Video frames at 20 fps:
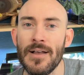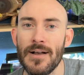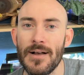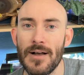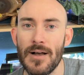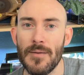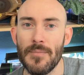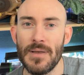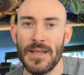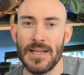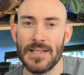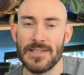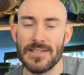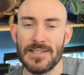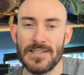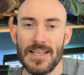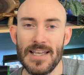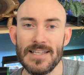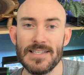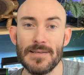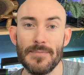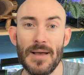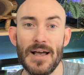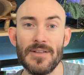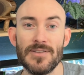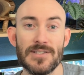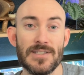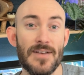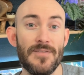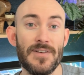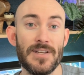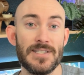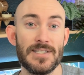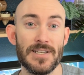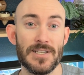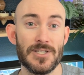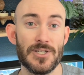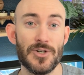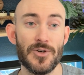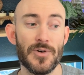And it stays about
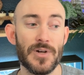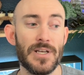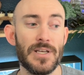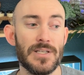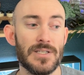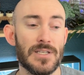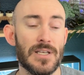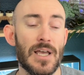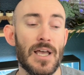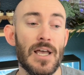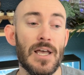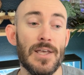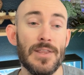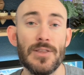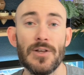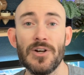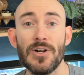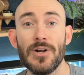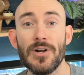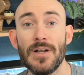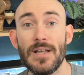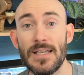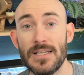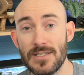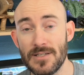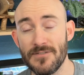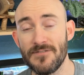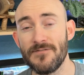76 degrees. There is a